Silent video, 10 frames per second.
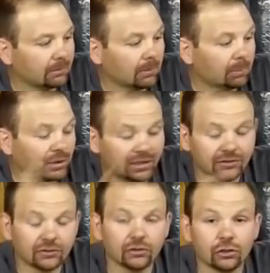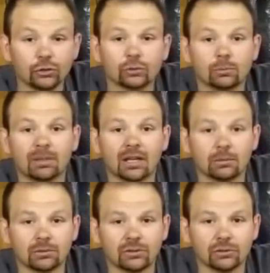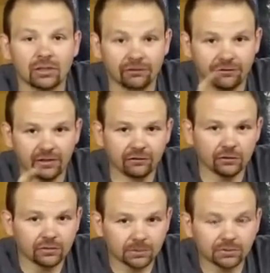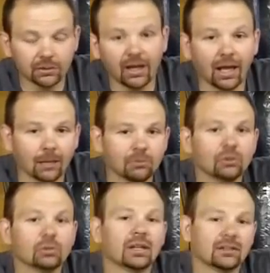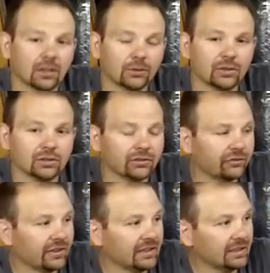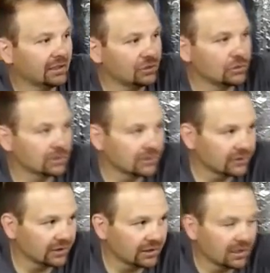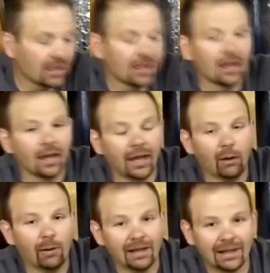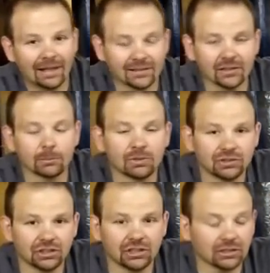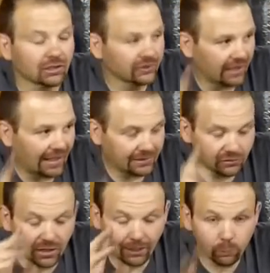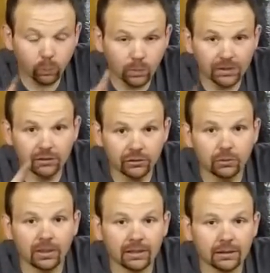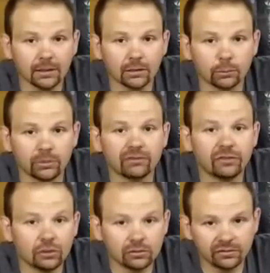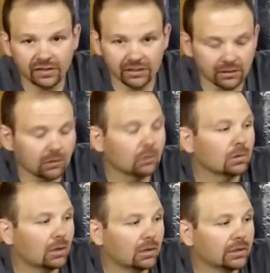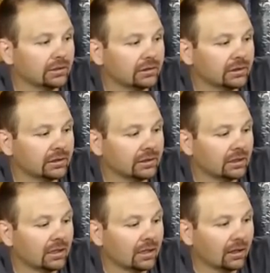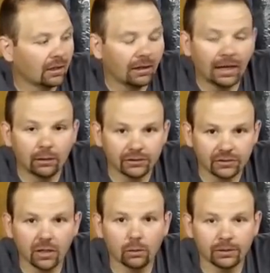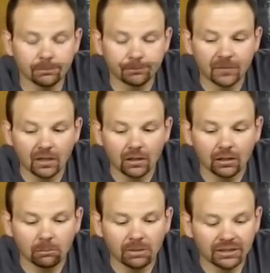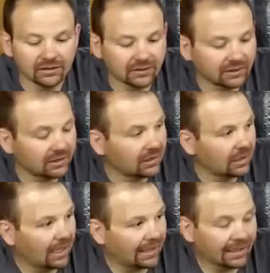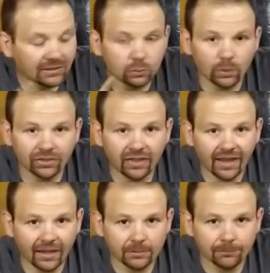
plus you'll be able to, if you've subscribed, you'll get those in your feed, and you can see how I like this machine, because I will do a review video on how it's going. But I guess with that,